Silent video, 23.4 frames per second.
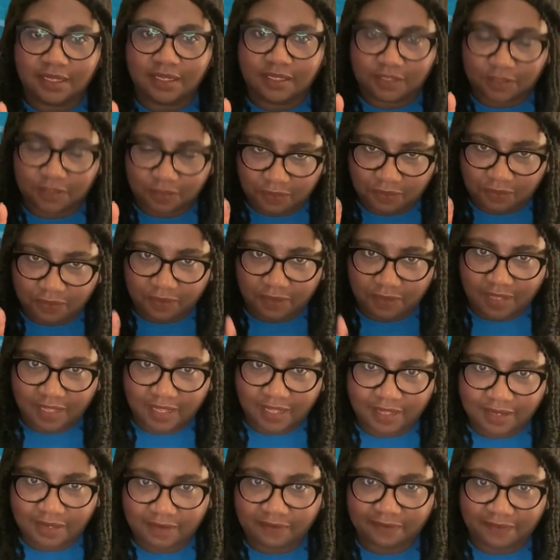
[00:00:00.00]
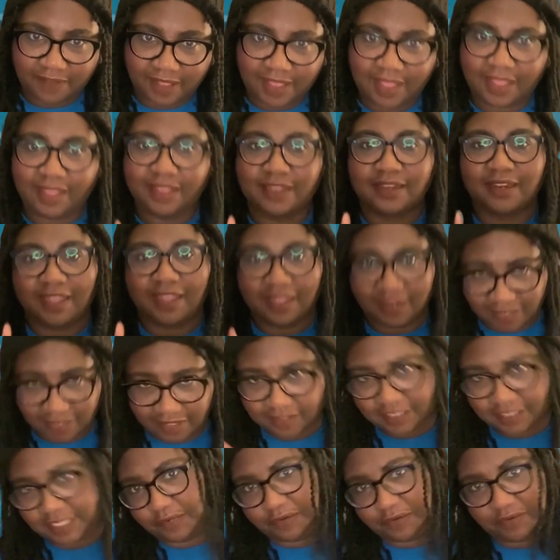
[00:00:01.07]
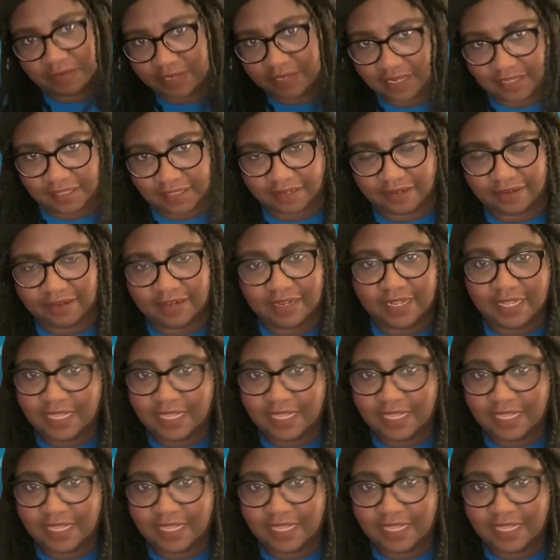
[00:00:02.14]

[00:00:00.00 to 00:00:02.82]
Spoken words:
to hunt and find another serial killer.